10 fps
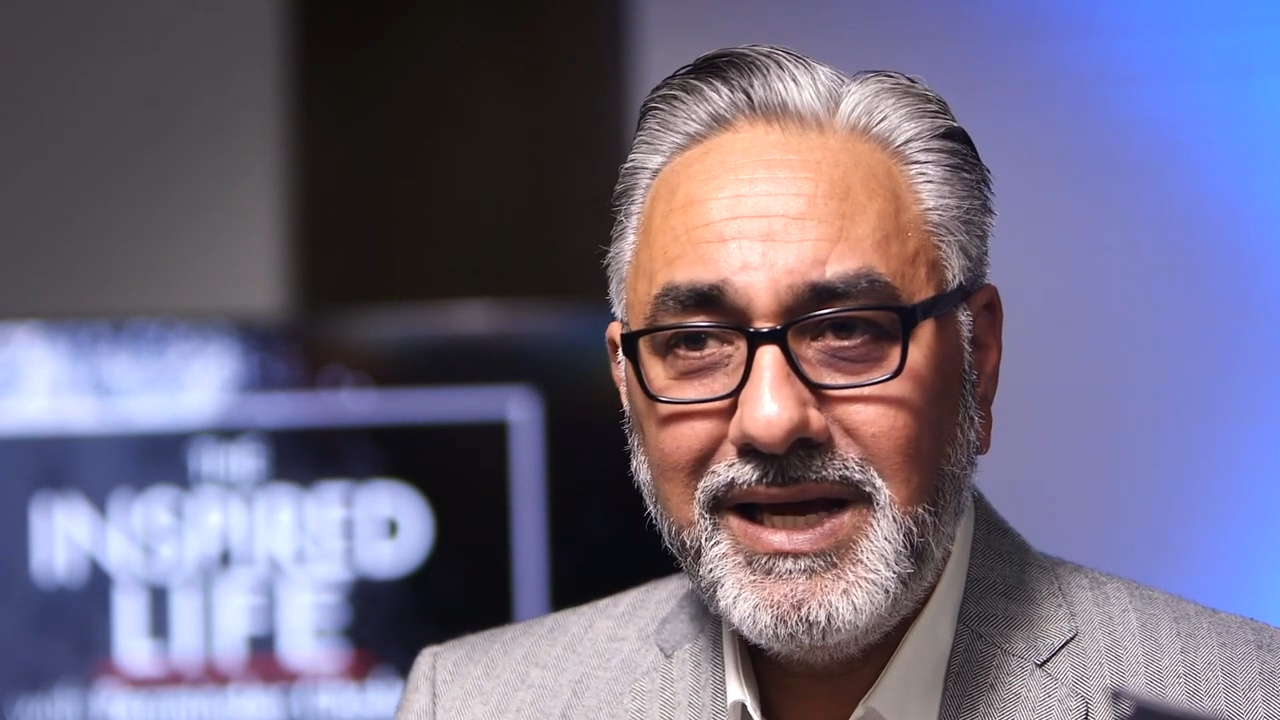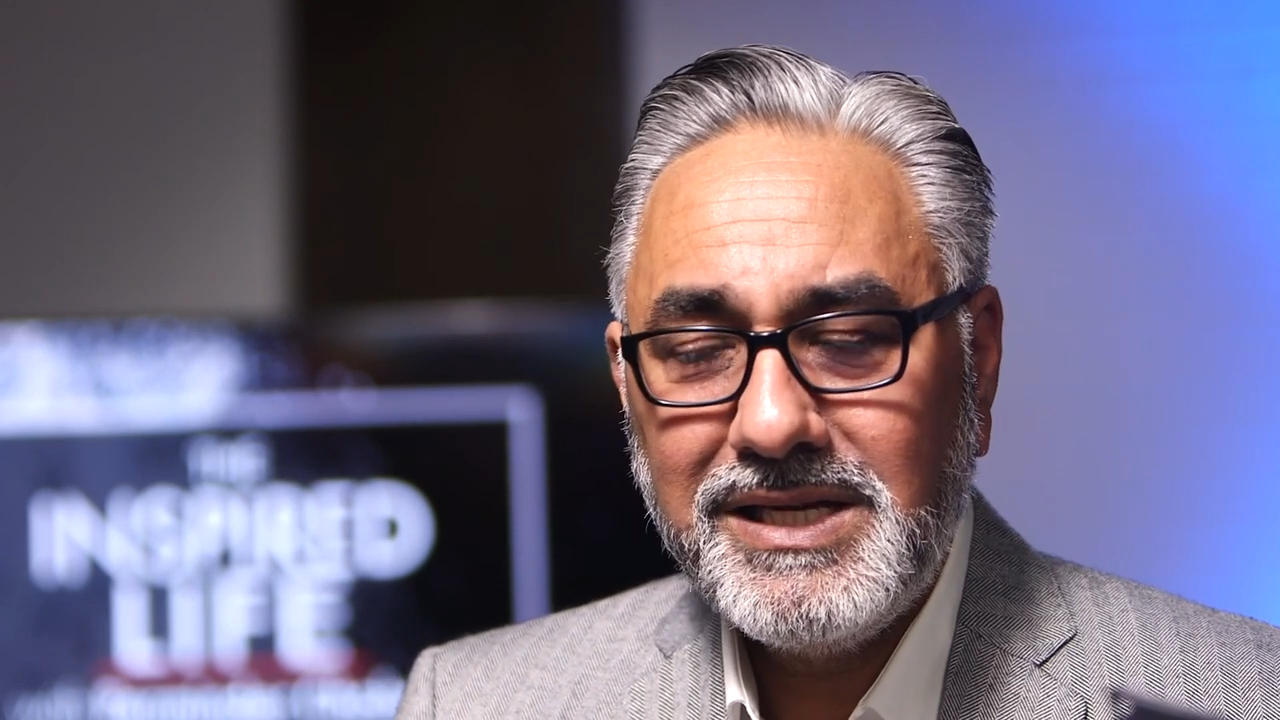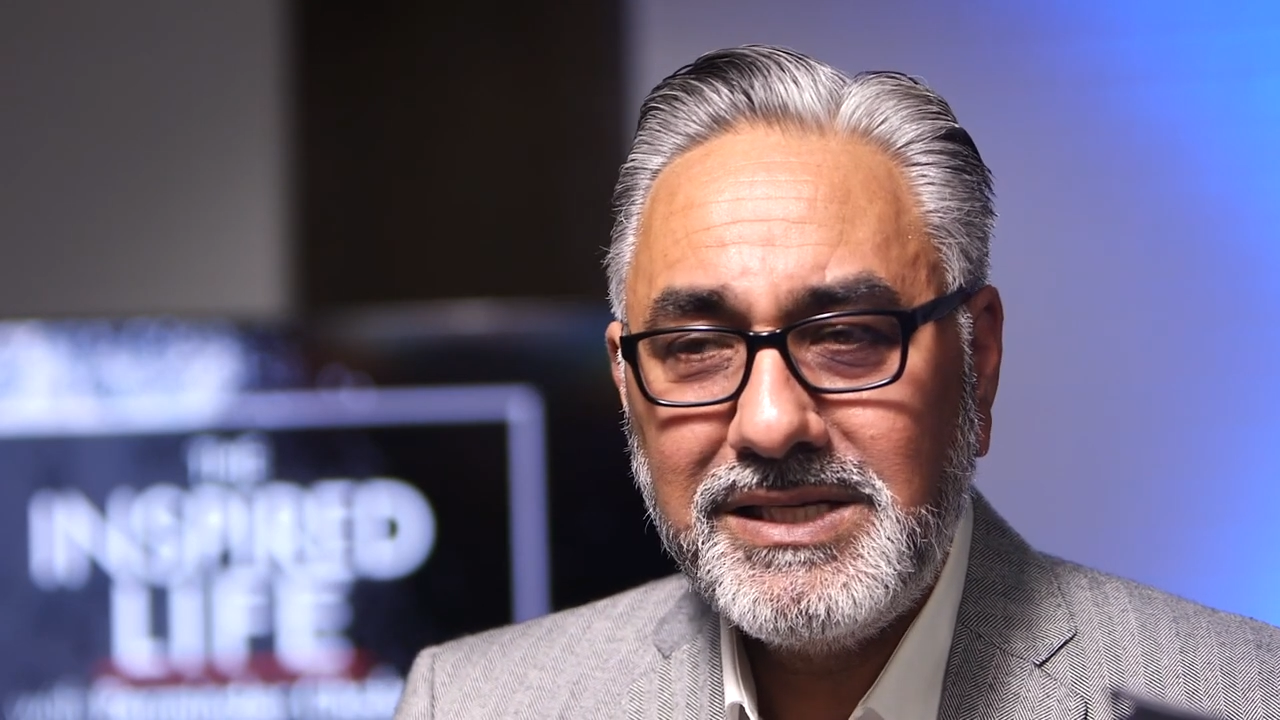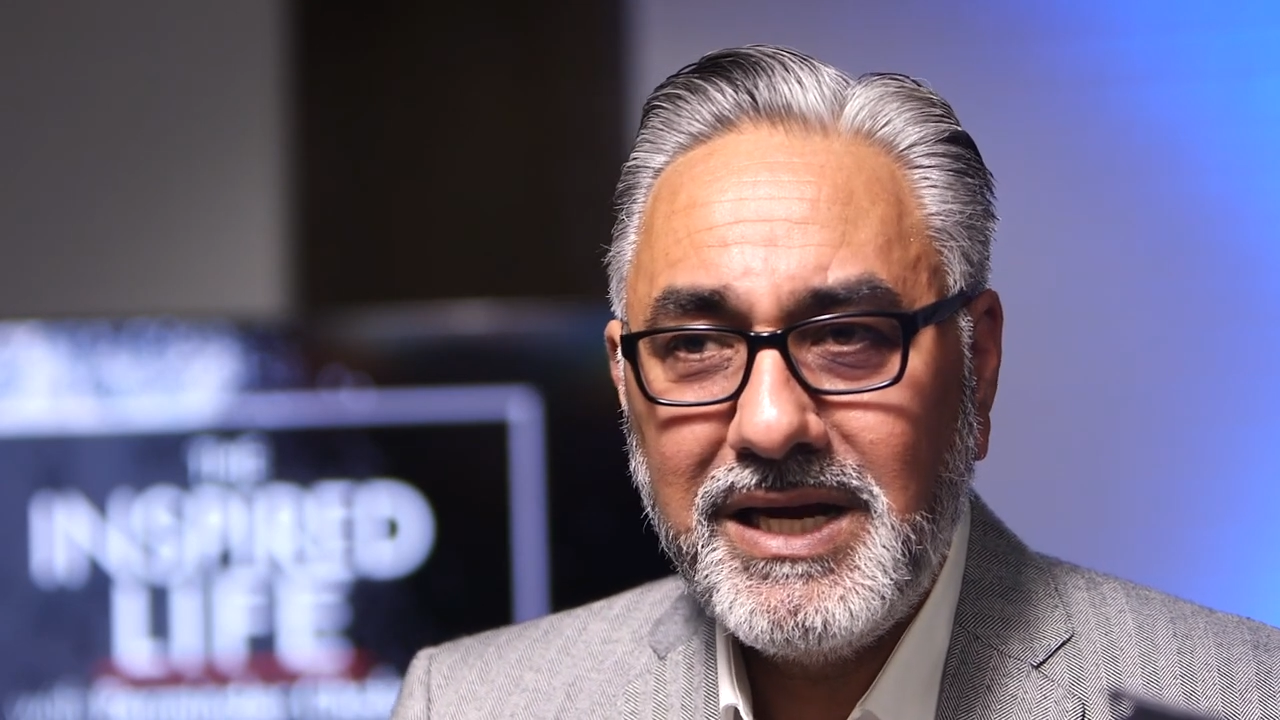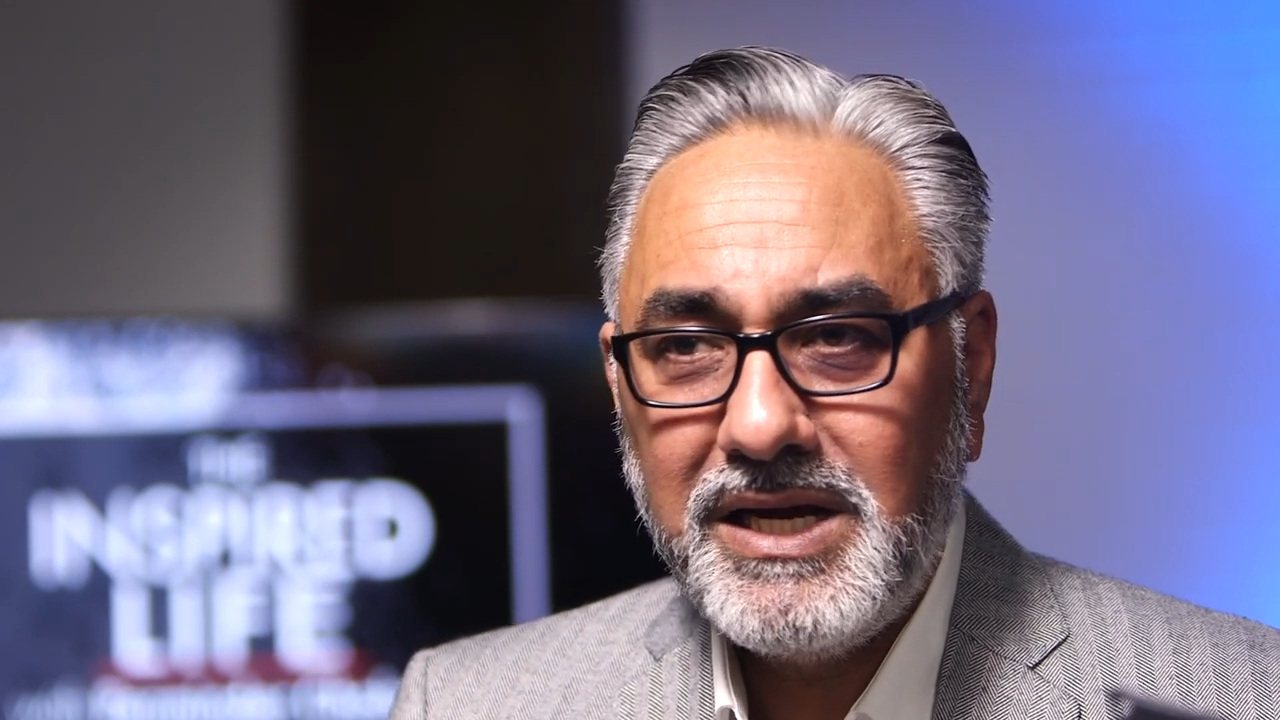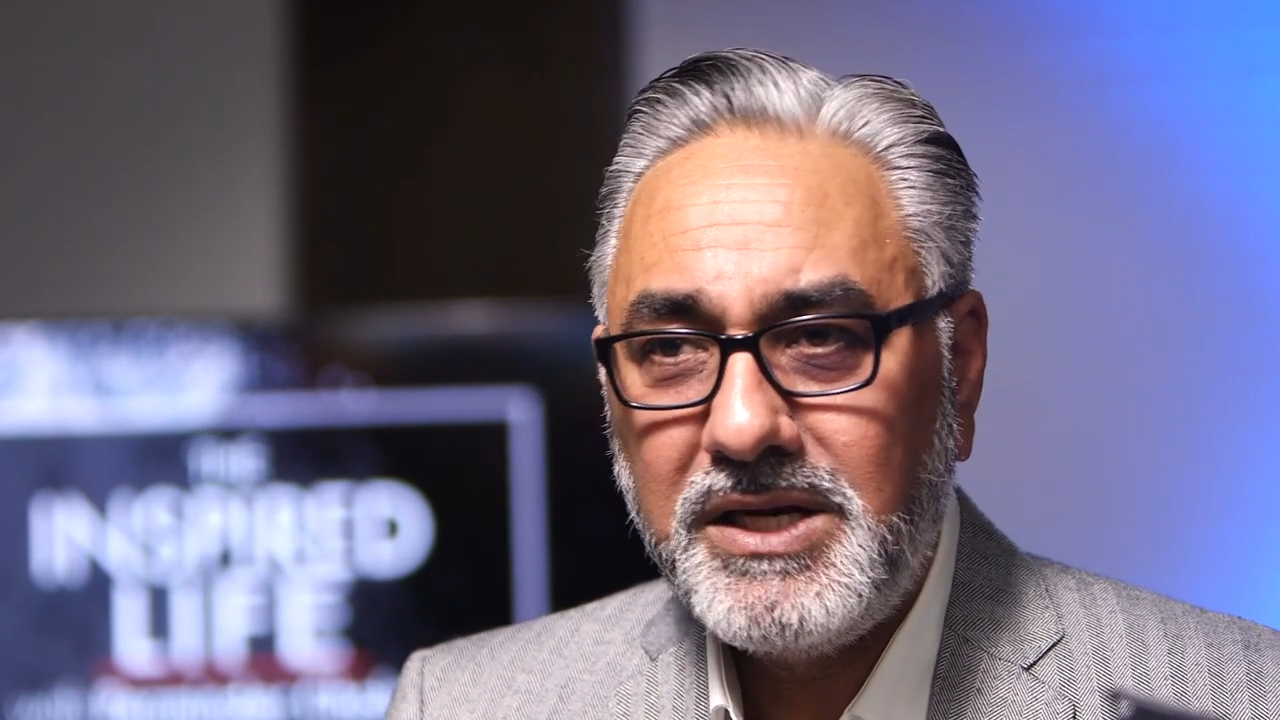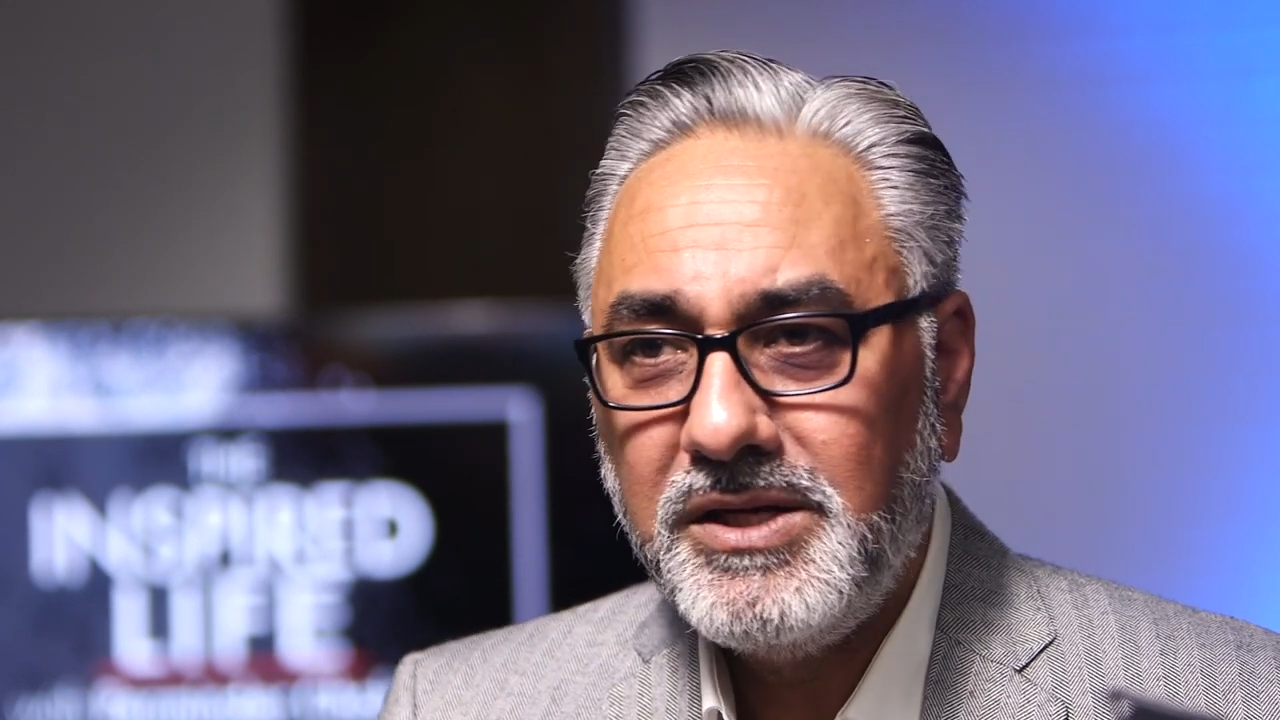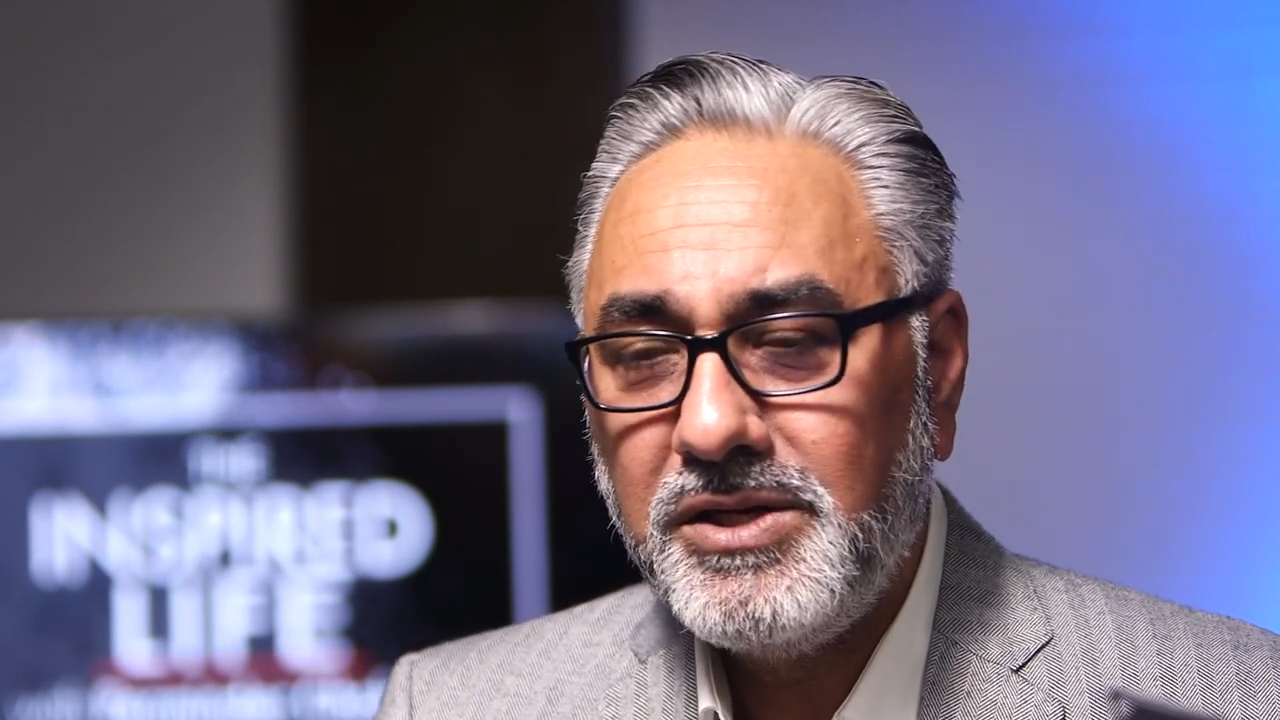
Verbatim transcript: is set